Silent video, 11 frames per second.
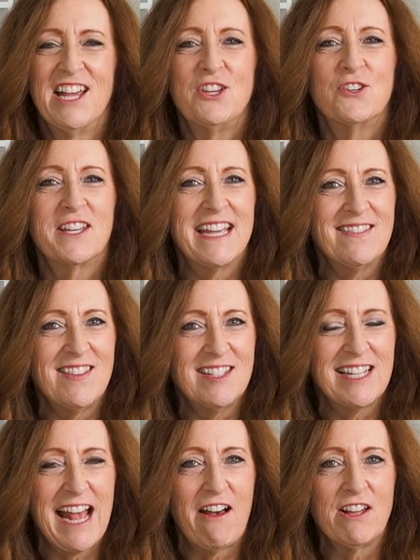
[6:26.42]
You can get
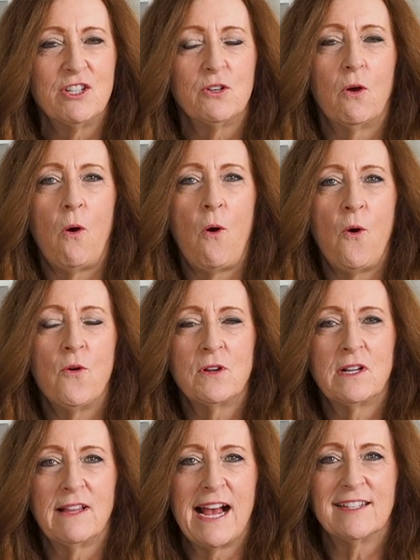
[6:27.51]
these out and do a whole
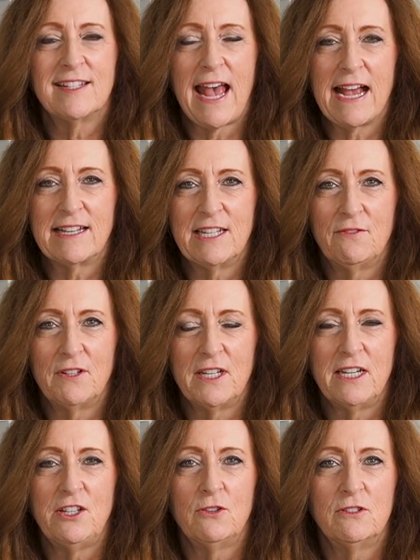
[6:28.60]
class
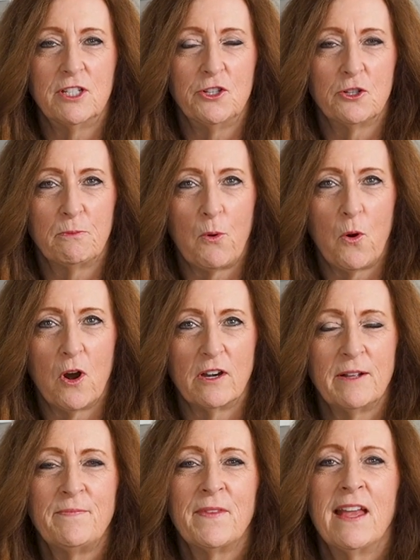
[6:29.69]
activity using your board.
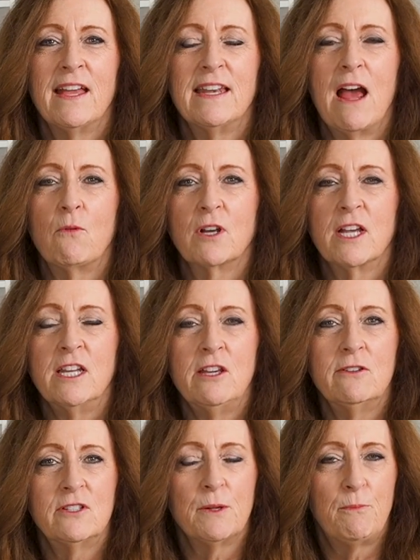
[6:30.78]
Now we're going to
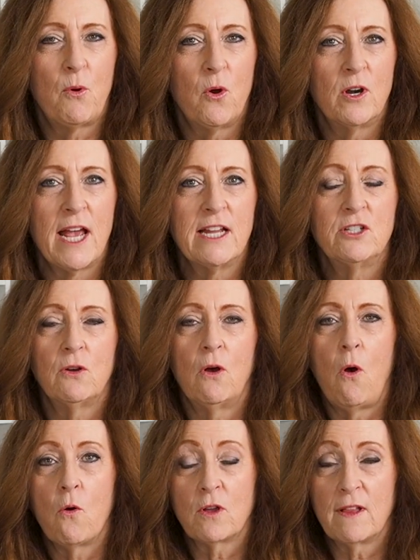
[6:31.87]
use the board and do a
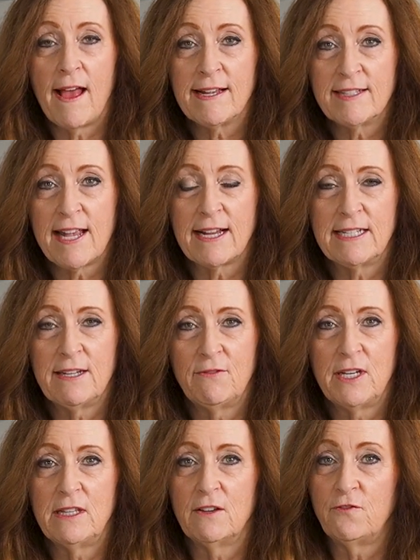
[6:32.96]
whole class
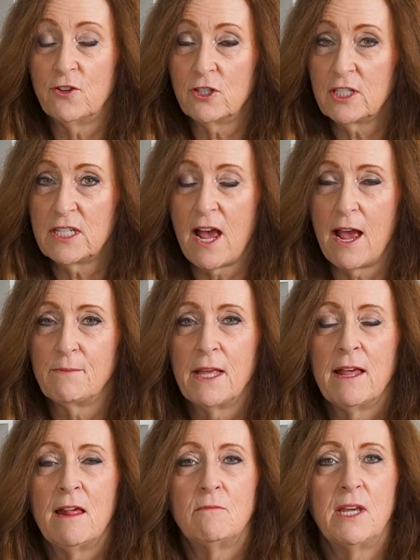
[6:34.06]
activity the first time
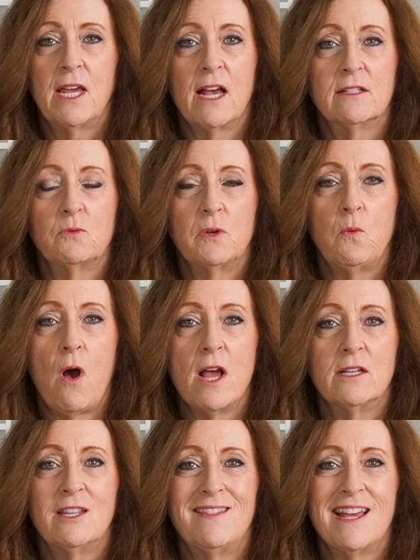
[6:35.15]
because we
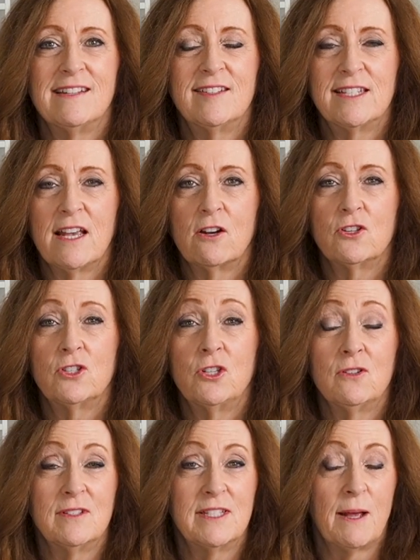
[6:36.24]
want to then set our
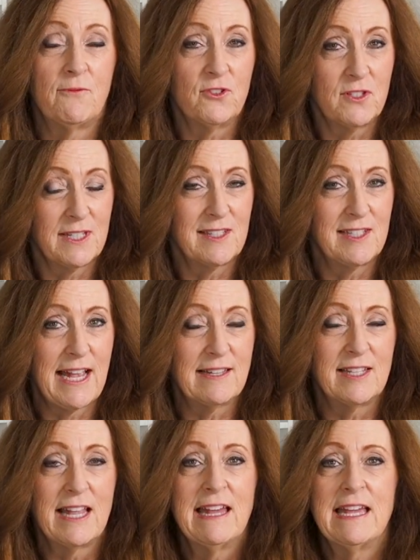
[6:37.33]
students up for
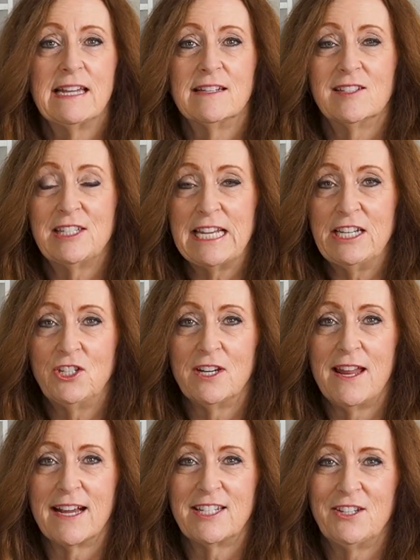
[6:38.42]
success in a station
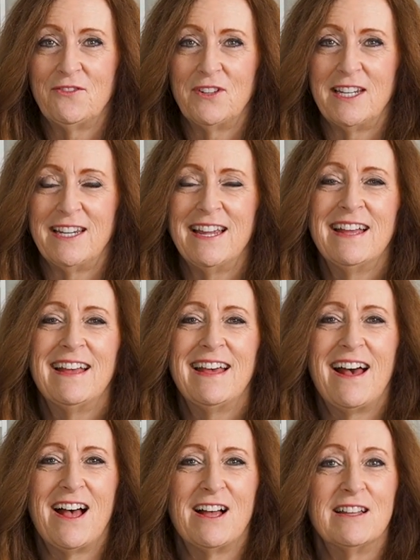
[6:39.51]
activity
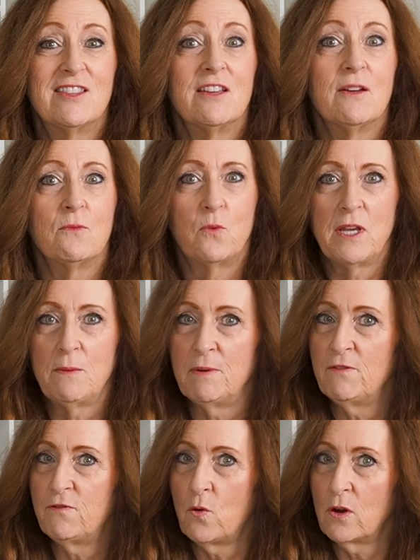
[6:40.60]
uh, the week
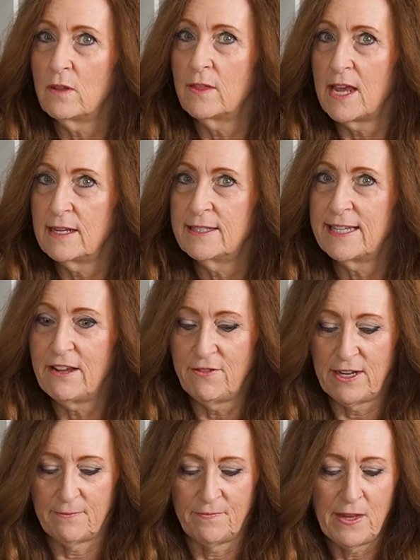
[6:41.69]
before
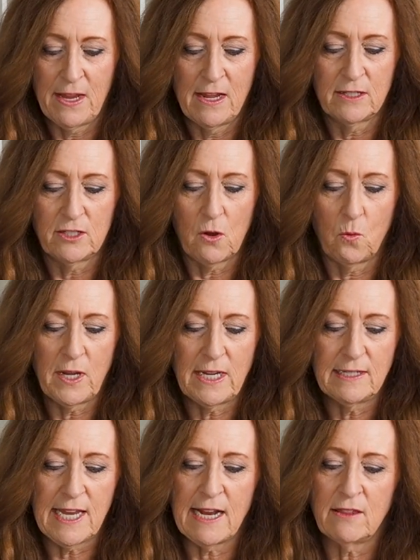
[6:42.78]
Thanksgiving. So we
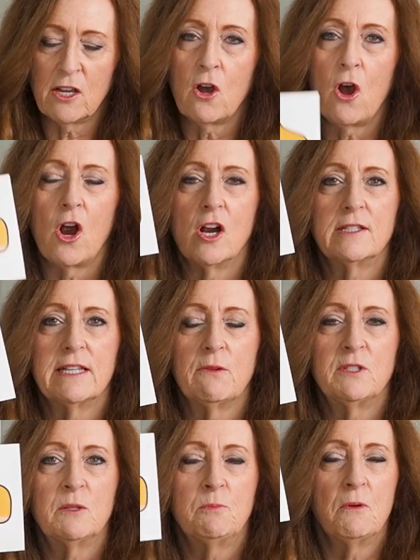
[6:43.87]
can take the cards
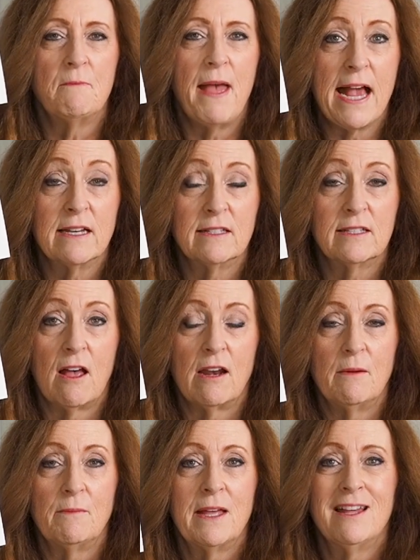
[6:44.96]
and just put magnets on
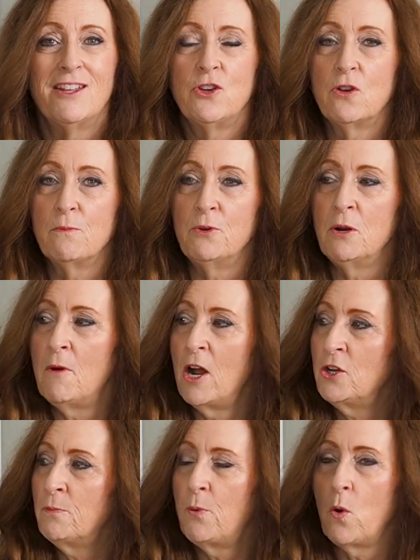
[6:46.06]
them. You can put them
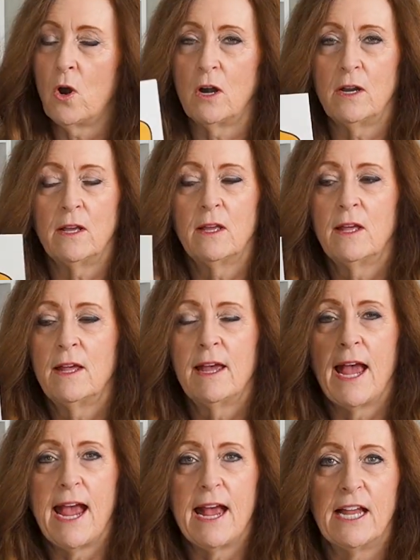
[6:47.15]
on your board
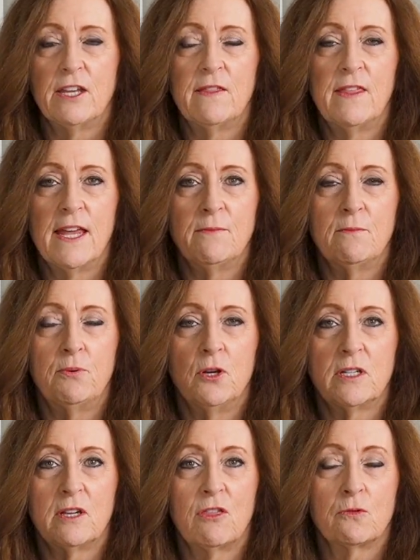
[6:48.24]
and then
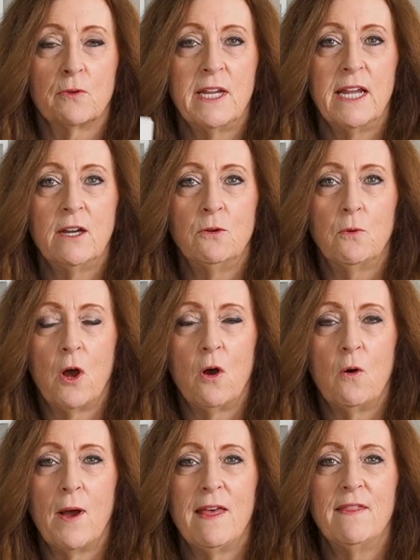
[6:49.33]
put three in a
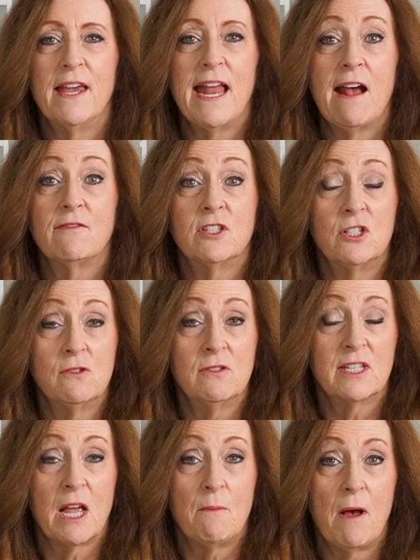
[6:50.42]
row and then have
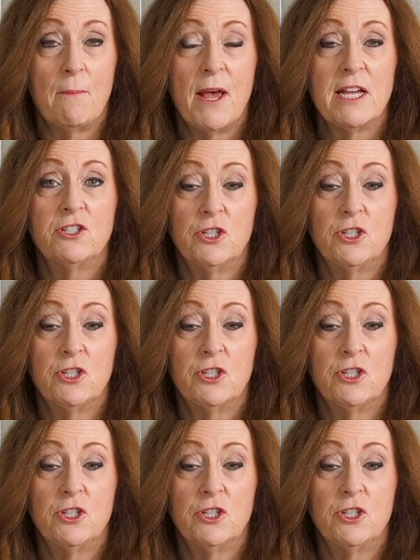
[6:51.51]
students come up and